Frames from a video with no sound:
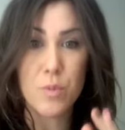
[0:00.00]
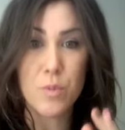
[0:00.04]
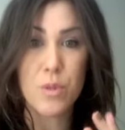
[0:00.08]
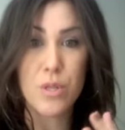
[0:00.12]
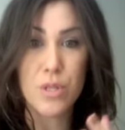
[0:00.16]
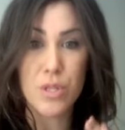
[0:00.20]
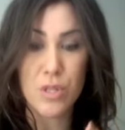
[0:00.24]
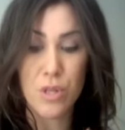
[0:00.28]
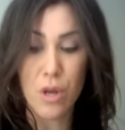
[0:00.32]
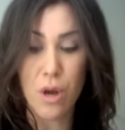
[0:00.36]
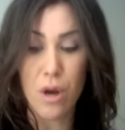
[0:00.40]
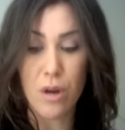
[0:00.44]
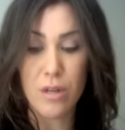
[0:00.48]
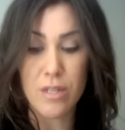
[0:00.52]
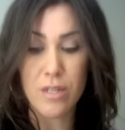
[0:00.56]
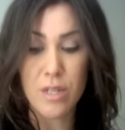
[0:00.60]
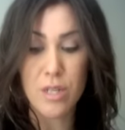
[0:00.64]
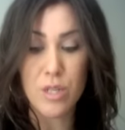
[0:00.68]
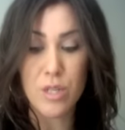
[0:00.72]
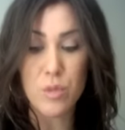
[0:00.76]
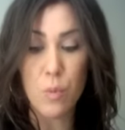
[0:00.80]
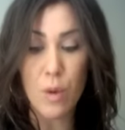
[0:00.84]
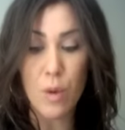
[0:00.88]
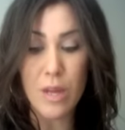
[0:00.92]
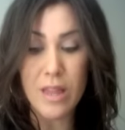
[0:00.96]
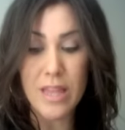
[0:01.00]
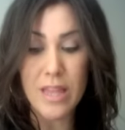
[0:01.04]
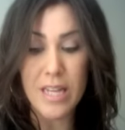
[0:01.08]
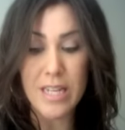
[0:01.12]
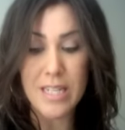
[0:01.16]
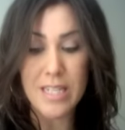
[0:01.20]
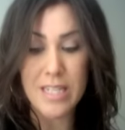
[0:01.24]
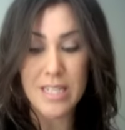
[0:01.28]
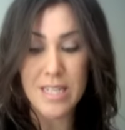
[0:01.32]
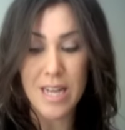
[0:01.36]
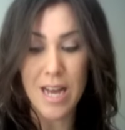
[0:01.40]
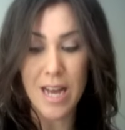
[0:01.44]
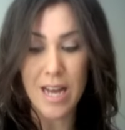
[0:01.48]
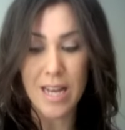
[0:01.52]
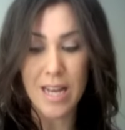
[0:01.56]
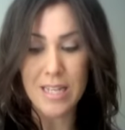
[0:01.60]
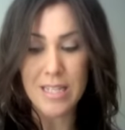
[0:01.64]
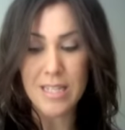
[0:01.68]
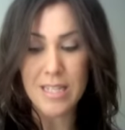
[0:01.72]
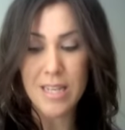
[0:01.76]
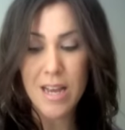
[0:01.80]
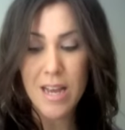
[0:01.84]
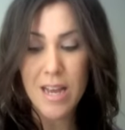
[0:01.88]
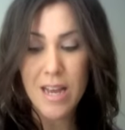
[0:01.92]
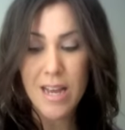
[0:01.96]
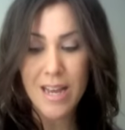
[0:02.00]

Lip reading: with the scars, because what this does